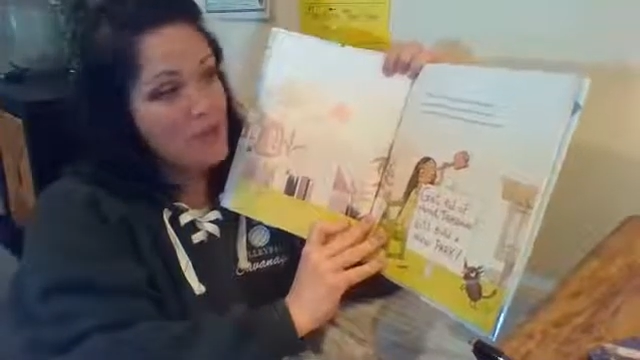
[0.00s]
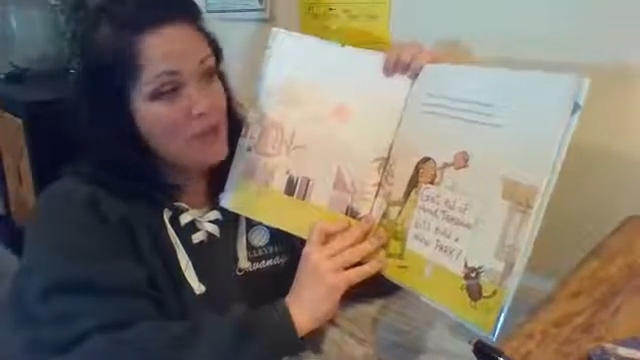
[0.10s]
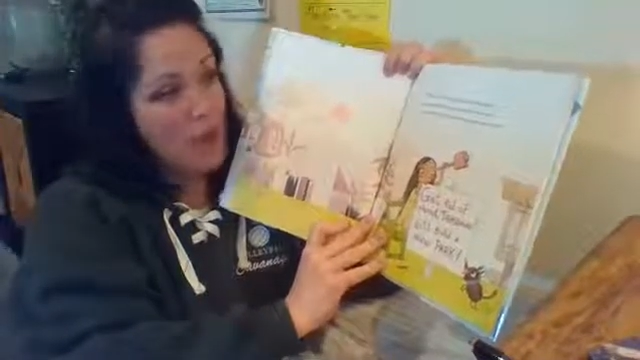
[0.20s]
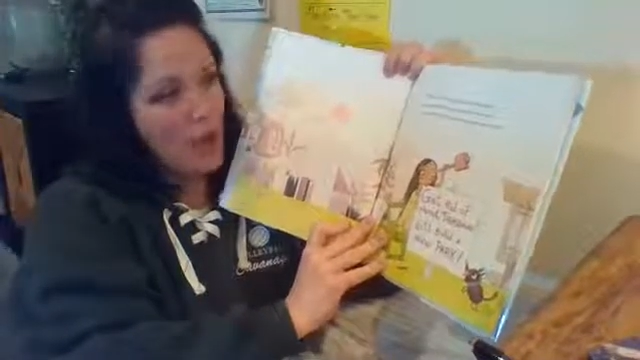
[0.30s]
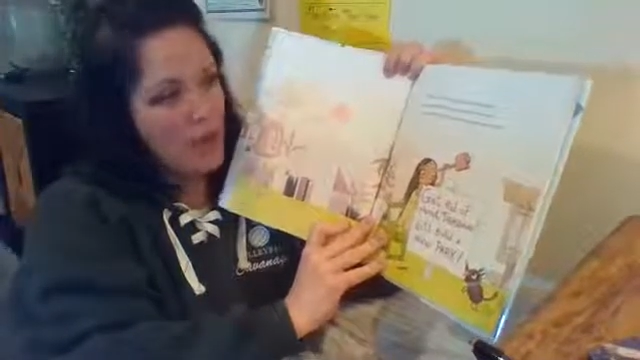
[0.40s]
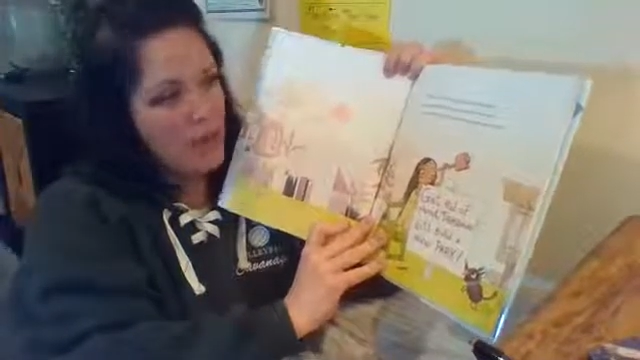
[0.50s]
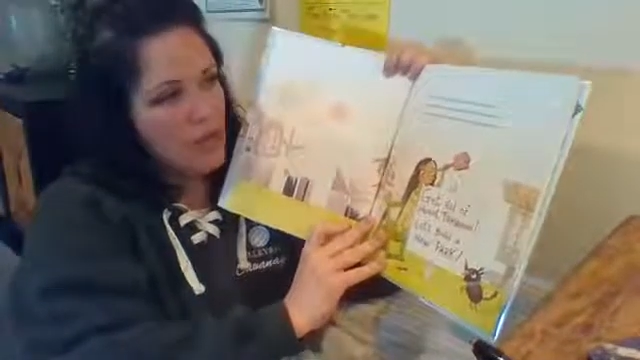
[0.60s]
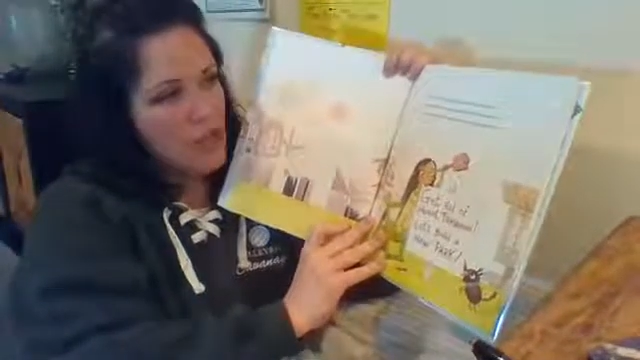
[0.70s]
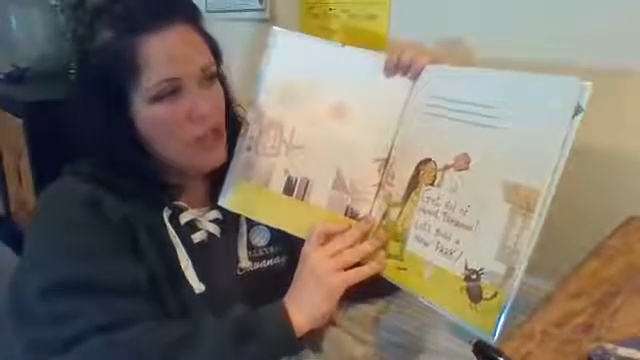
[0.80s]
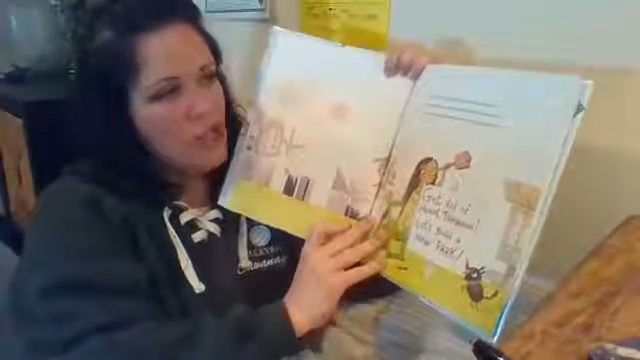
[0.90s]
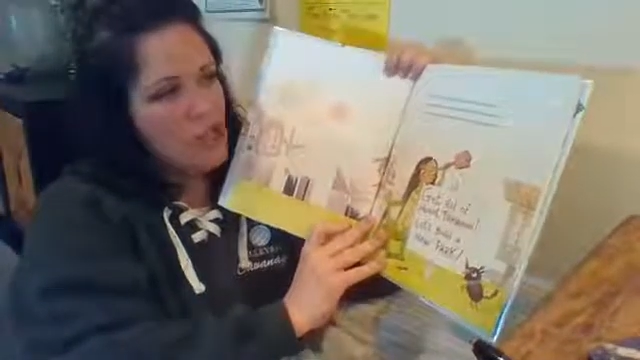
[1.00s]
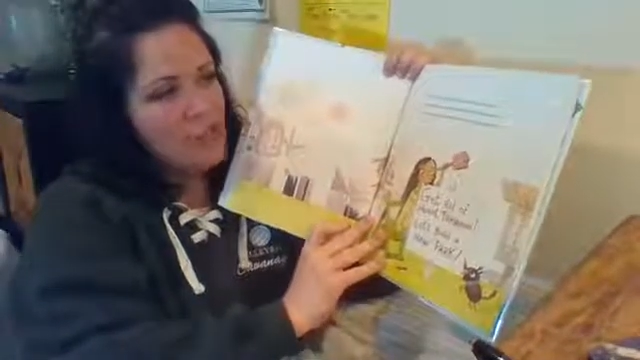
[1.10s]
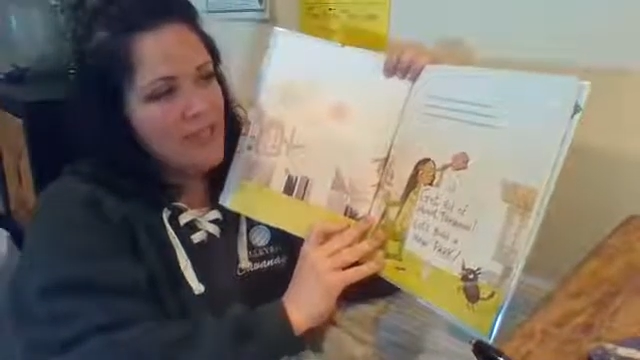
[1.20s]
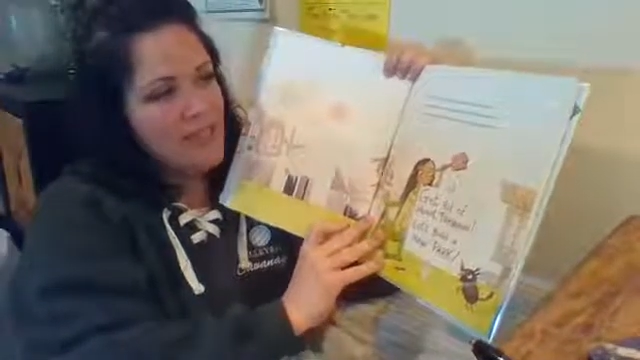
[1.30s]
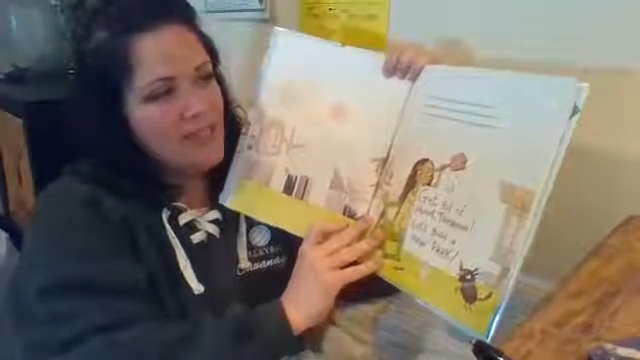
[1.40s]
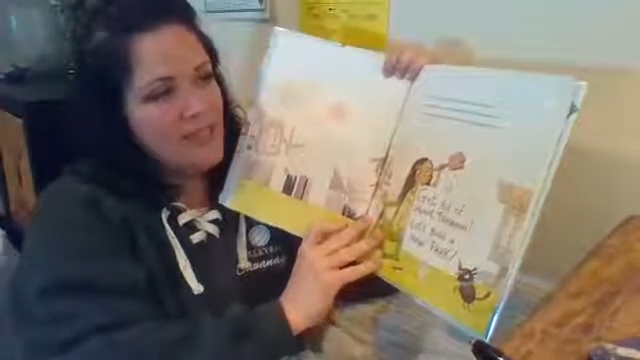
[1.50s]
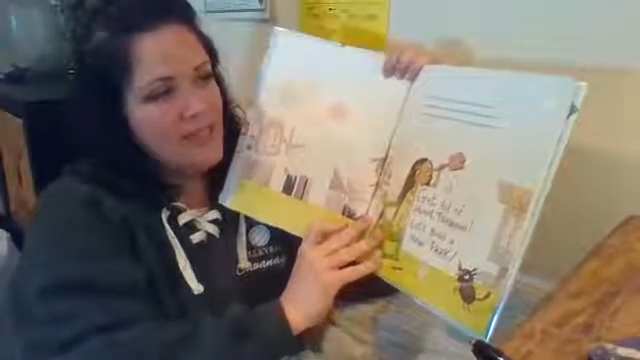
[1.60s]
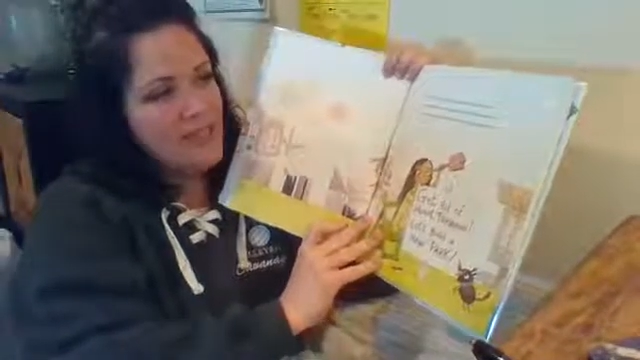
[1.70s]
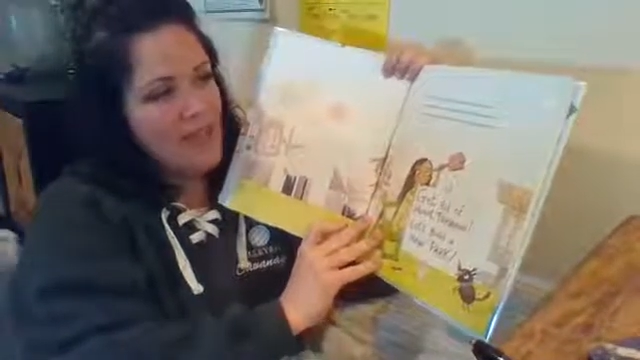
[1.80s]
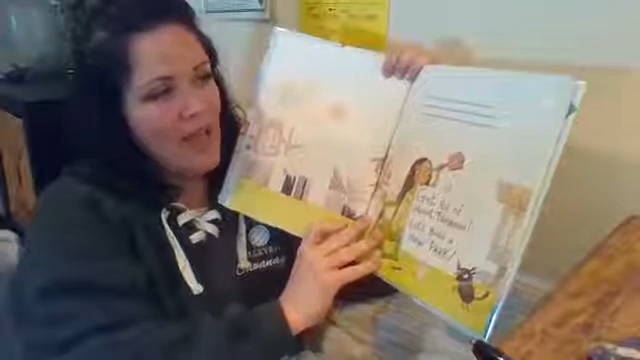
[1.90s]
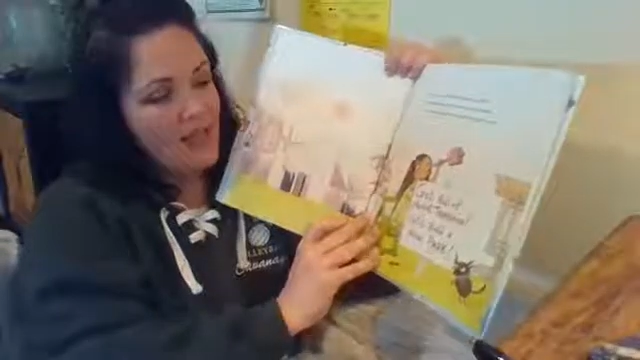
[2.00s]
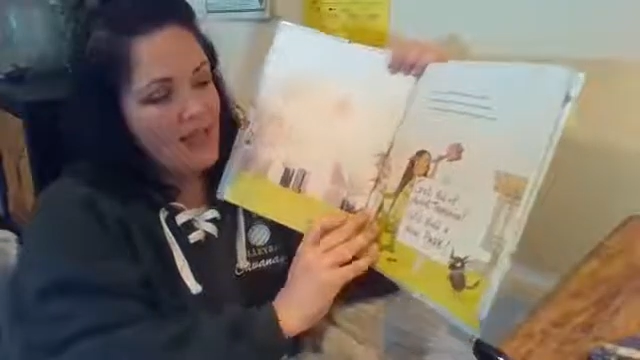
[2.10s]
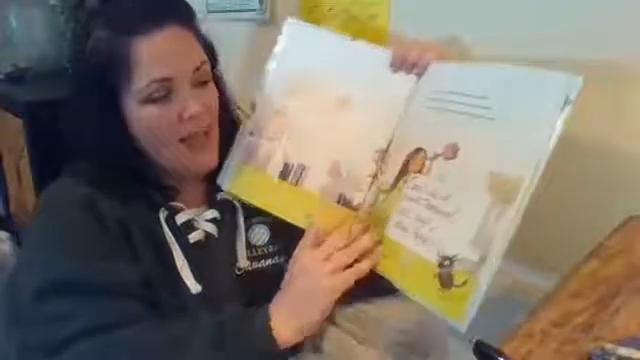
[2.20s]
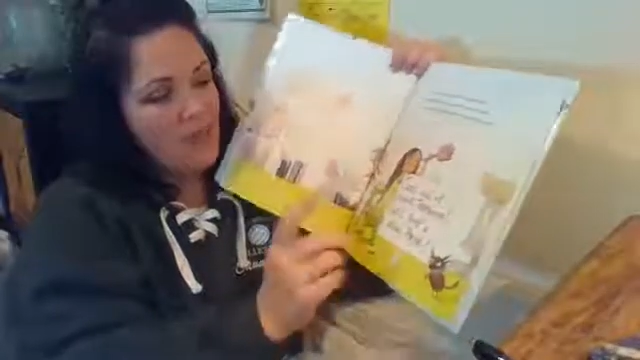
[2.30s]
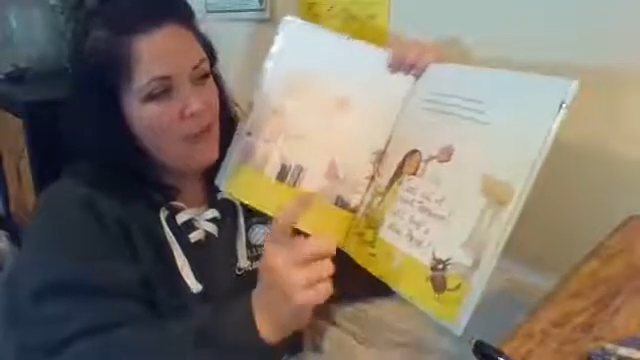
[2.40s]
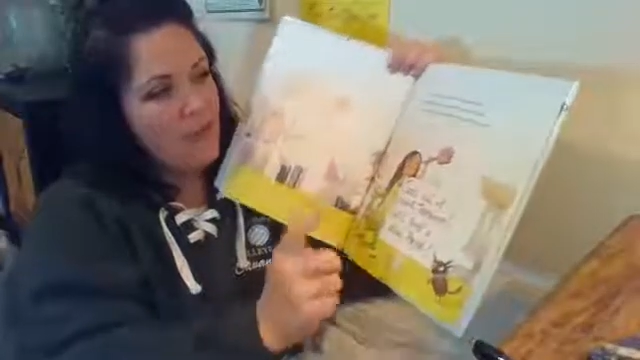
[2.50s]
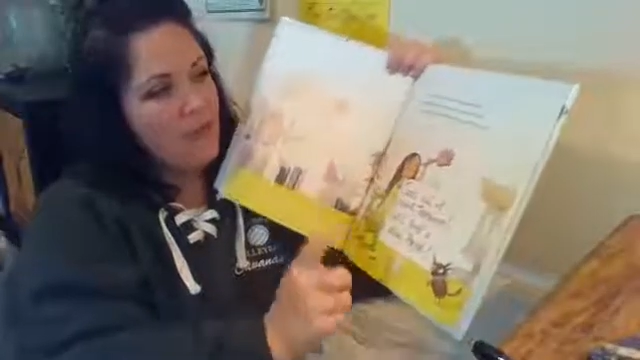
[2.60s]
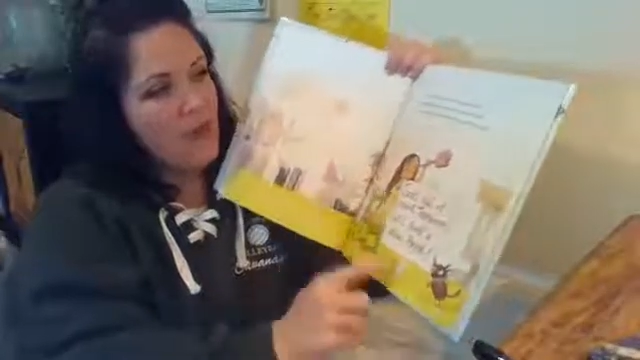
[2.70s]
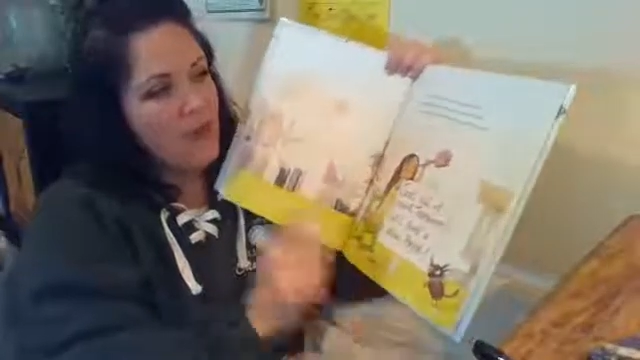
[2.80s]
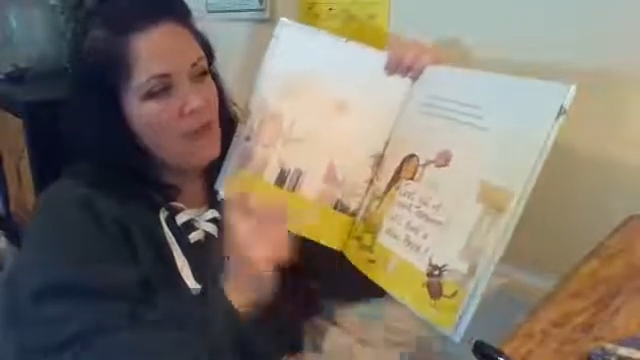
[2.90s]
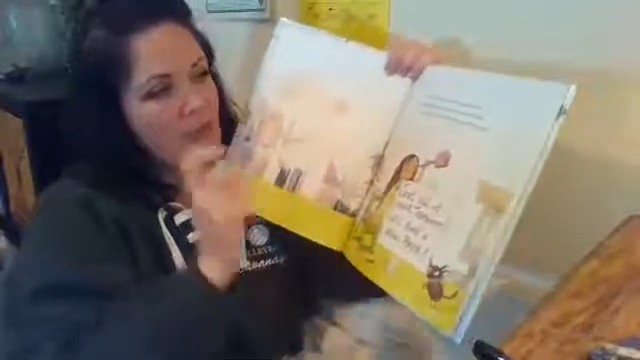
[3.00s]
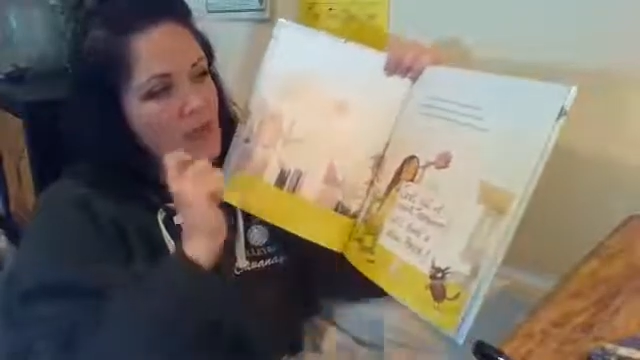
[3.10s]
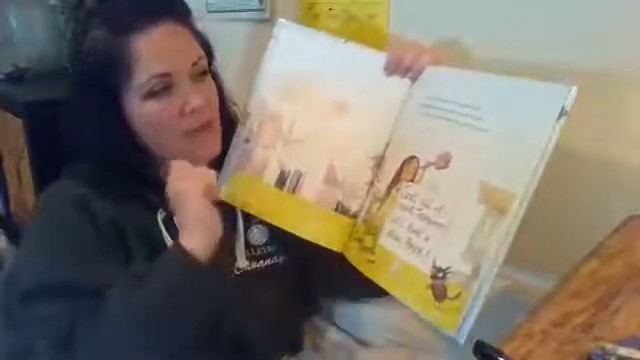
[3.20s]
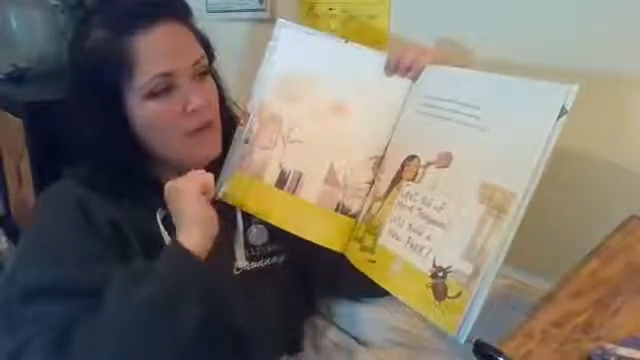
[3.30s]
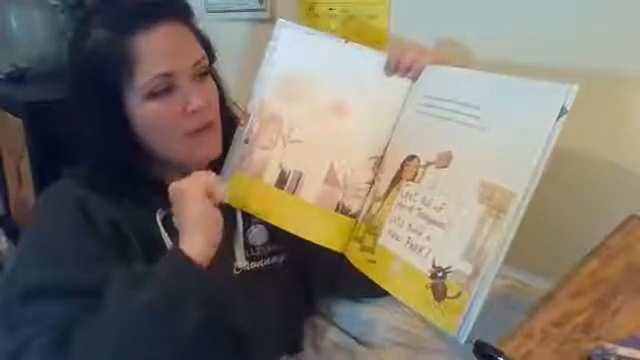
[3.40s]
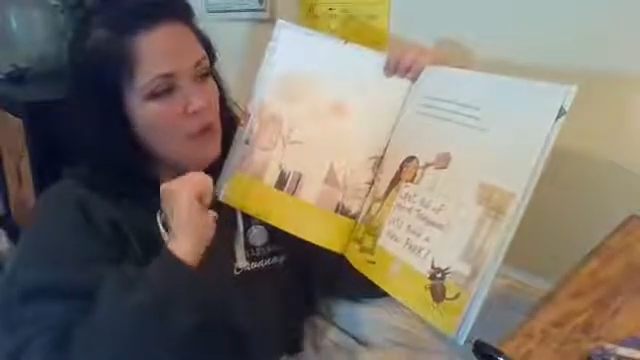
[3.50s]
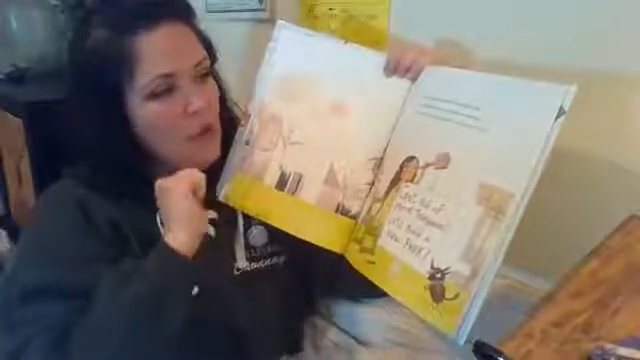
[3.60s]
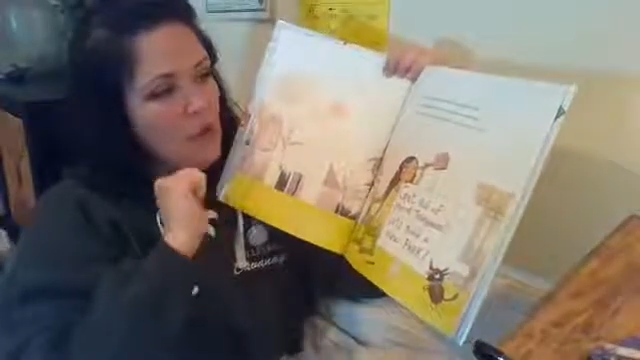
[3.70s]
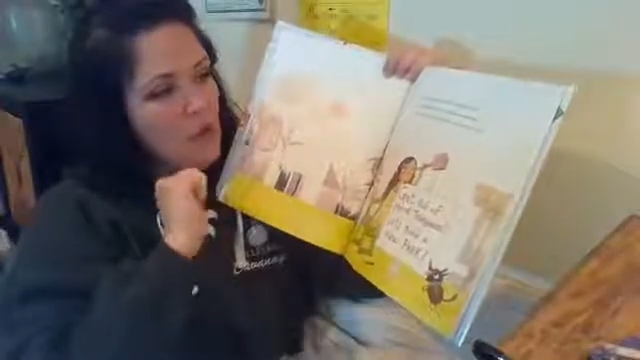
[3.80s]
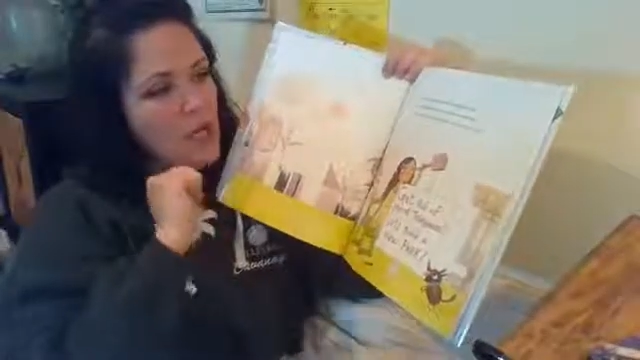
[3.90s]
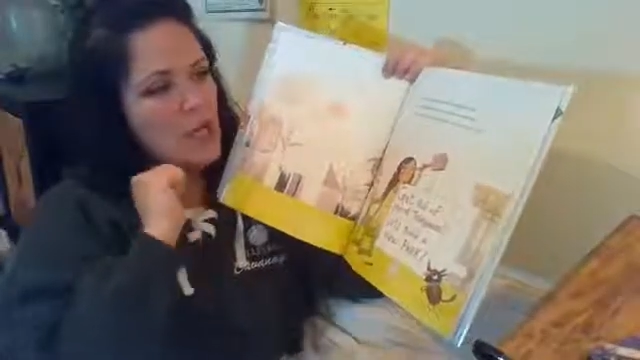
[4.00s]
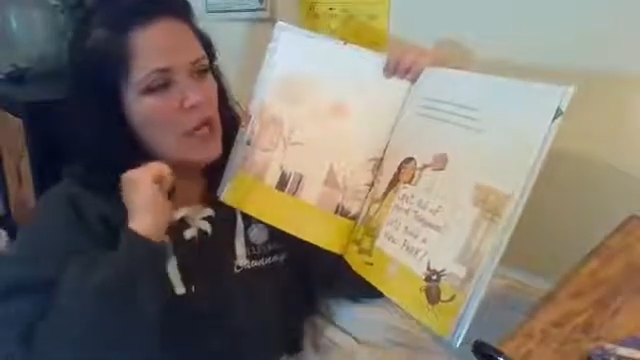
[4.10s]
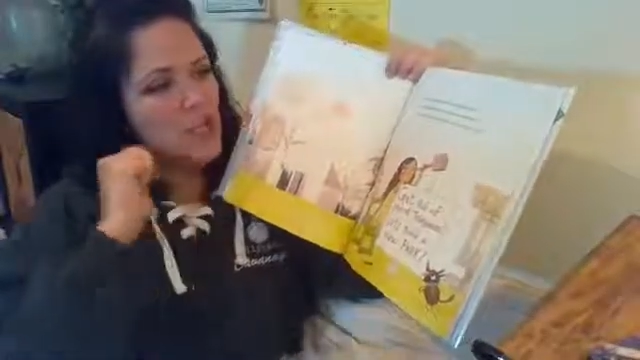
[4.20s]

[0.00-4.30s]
dawn, she planted a sign at the front of the lawn.